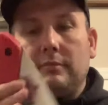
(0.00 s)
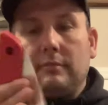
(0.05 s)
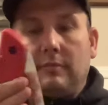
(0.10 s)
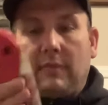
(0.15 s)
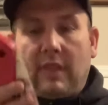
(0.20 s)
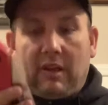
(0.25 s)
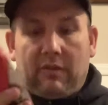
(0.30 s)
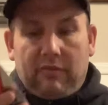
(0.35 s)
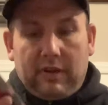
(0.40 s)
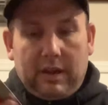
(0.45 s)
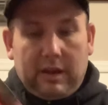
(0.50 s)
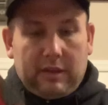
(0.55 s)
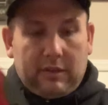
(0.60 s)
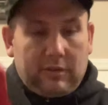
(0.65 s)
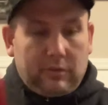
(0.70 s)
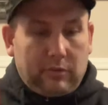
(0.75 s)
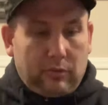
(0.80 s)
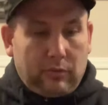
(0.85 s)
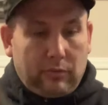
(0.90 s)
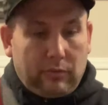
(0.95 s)
If I had
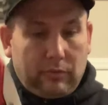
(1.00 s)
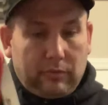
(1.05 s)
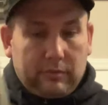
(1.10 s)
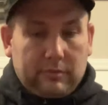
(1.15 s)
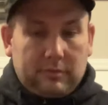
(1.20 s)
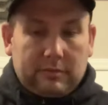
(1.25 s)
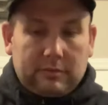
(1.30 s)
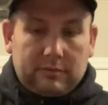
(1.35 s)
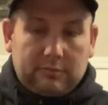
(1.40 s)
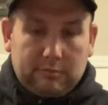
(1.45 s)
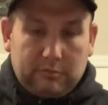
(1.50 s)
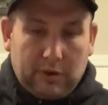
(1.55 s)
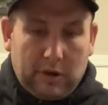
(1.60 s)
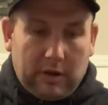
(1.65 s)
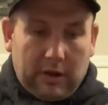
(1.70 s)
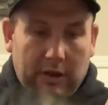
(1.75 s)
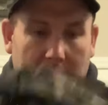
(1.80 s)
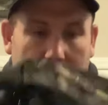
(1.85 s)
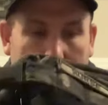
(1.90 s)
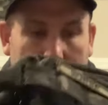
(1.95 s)
to
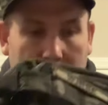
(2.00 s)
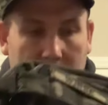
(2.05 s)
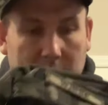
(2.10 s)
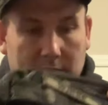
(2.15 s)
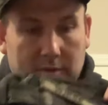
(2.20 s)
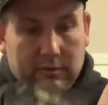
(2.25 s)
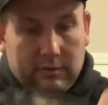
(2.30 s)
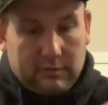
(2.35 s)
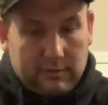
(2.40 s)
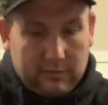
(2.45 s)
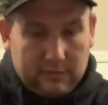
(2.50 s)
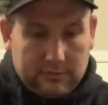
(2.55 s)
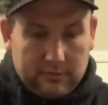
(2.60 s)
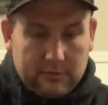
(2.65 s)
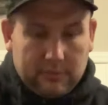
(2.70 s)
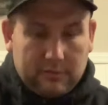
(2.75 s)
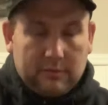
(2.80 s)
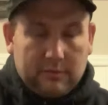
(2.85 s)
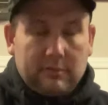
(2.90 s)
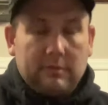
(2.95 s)
bug out,
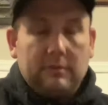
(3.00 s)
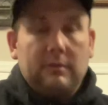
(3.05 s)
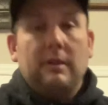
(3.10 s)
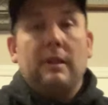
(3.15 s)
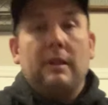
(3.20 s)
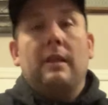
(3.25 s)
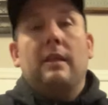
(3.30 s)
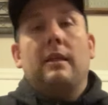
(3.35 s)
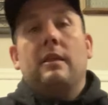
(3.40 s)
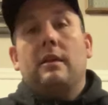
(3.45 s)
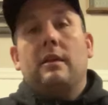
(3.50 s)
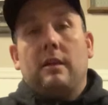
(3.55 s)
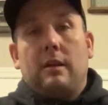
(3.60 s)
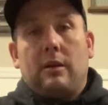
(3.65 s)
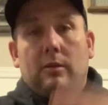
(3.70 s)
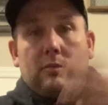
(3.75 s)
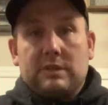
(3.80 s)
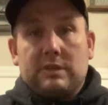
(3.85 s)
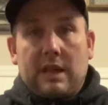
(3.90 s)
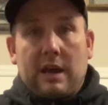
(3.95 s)
and I
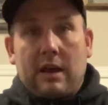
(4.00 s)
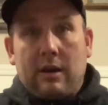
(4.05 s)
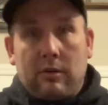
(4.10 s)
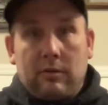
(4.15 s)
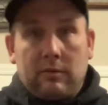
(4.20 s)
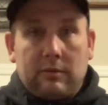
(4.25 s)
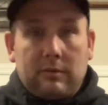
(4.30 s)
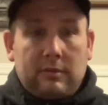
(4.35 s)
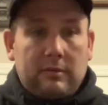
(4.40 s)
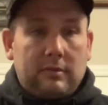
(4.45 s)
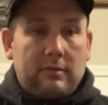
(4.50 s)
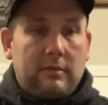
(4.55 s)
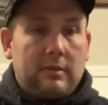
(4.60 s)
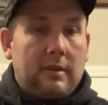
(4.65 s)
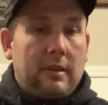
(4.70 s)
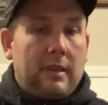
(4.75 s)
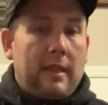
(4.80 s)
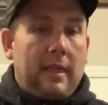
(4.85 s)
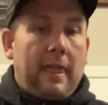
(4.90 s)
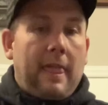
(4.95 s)
was out,
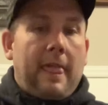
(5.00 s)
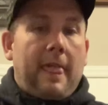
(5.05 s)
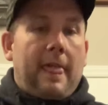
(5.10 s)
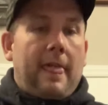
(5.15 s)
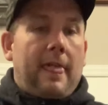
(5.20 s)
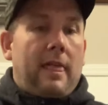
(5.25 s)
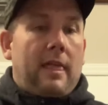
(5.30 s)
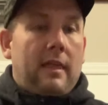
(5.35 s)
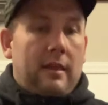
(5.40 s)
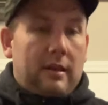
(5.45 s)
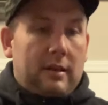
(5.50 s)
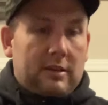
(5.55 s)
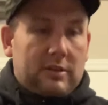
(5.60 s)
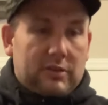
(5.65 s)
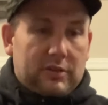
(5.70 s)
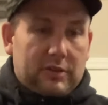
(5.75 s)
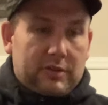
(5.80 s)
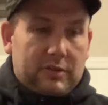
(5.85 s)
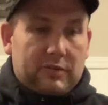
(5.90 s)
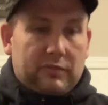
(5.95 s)
it's
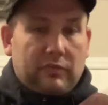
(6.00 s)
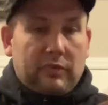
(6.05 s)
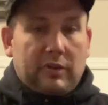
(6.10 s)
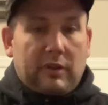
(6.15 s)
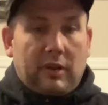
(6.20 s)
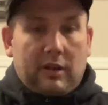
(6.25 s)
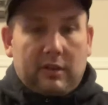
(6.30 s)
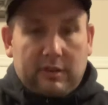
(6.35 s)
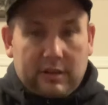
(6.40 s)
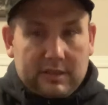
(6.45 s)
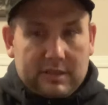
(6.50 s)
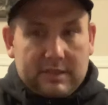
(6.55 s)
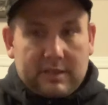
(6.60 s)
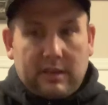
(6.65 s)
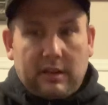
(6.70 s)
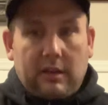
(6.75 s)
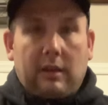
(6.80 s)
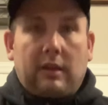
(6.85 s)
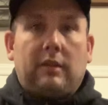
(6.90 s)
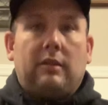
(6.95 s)
just
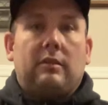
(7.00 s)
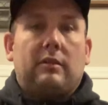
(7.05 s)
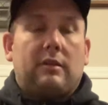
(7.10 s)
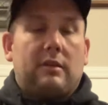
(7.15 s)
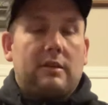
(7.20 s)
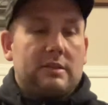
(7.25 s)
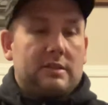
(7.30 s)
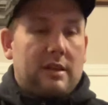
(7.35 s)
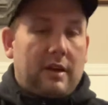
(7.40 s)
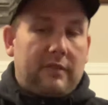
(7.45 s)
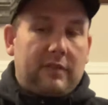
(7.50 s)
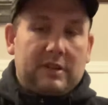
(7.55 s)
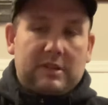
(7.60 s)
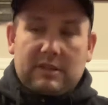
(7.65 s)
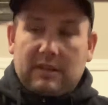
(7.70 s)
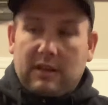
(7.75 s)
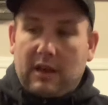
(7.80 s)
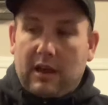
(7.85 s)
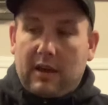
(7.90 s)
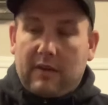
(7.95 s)
redundancy because
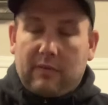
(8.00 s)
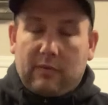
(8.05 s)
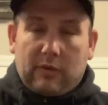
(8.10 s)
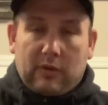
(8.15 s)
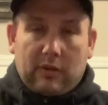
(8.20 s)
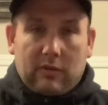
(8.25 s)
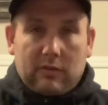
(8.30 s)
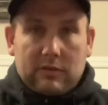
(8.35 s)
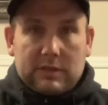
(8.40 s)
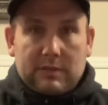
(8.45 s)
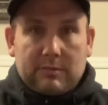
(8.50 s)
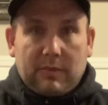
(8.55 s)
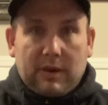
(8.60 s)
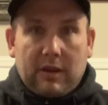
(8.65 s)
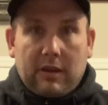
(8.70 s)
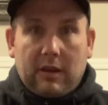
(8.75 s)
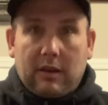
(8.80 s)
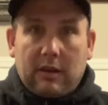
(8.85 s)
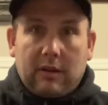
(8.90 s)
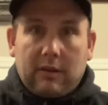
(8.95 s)
obviously I have one of those in my
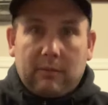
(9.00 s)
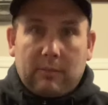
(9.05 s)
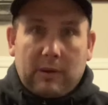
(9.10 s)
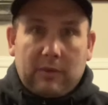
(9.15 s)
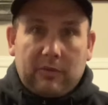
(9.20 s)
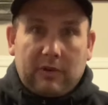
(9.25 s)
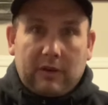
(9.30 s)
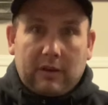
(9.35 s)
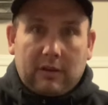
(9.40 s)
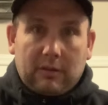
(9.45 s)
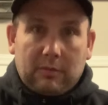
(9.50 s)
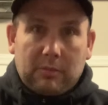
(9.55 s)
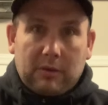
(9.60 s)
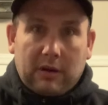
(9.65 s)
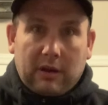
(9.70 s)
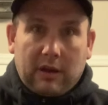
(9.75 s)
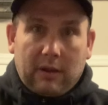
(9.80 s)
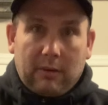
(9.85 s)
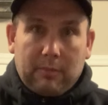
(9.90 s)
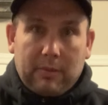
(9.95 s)
in my regular
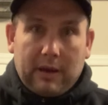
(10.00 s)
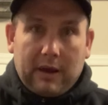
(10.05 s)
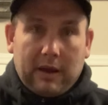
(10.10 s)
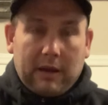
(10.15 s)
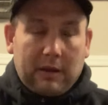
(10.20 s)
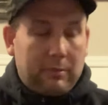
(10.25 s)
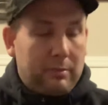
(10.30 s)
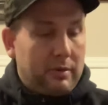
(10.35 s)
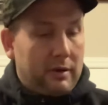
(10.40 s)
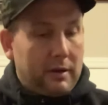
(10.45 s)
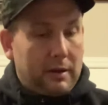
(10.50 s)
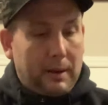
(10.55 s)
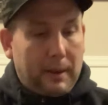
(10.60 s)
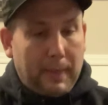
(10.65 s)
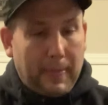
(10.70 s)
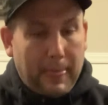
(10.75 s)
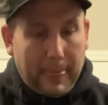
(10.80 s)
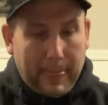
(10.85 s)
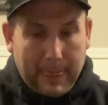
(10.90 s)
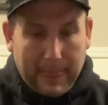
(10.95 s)
bug out pack but
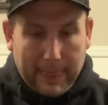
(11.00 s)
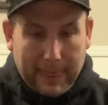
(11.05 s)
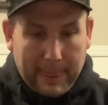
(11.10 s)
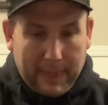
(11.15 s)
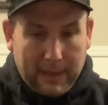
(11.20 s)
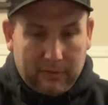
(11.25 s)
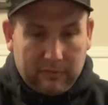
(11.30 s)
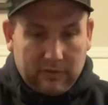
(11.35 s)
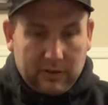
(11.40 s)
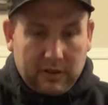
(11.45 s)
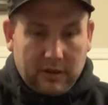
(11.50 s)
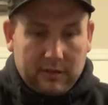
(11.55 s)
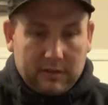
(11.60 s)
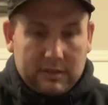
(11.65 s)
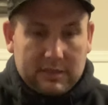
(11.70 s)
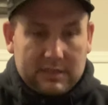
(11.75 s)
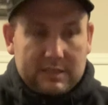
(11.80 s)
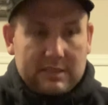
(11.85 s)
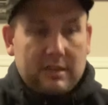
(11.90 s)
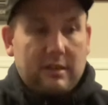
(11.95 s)

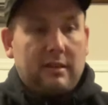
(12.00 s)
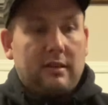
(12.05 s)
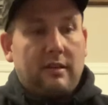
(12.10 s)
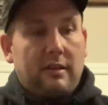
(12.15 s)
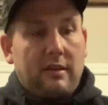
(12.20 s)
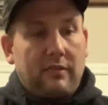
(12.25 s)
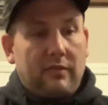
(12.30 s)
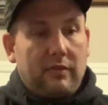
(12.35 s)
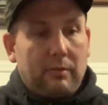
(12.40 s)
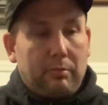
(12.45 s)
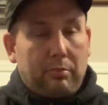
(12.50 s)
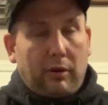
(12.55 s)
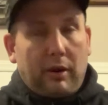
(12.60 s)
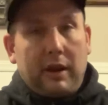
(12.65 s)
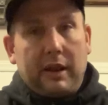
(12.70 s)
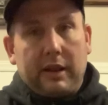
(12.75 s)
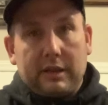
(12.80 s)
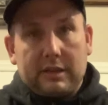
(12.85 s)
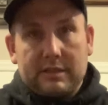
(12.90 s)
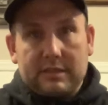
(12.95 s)
redundancy if it
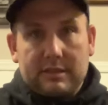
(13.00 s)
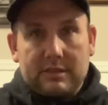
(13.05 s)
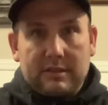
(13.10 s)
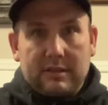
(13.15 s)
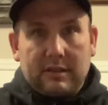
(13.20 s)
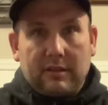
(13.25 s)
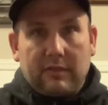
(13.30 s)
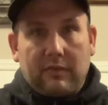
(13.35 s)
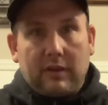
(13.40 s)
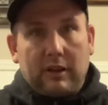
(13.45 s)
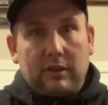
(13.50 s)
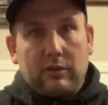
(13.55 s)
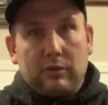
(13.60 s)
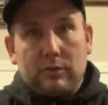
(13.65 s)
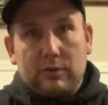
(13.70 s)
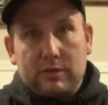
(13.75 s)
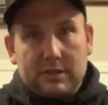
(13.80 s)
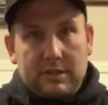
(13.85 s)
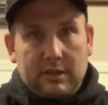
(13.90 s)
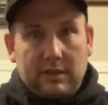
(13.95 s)
breaks if I
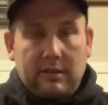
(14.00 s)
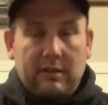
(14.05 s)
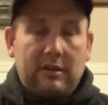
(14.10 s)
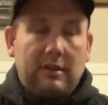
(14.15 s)
lose it